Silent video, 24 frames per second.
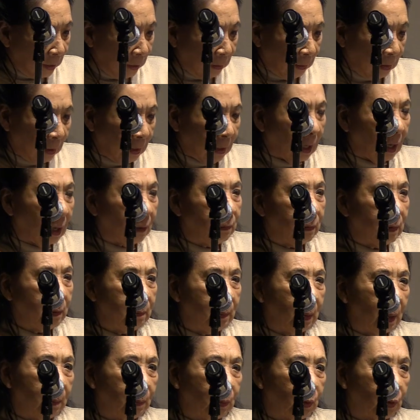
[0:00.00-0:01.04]
it that I
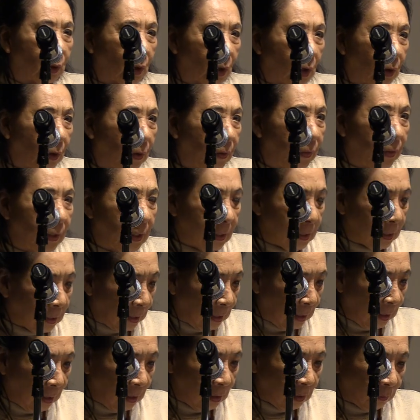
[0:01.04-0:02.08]
remember all these
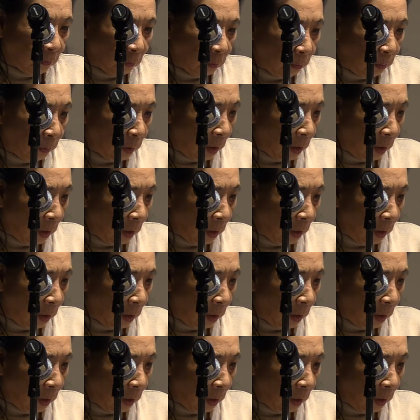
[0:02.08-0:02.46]
things from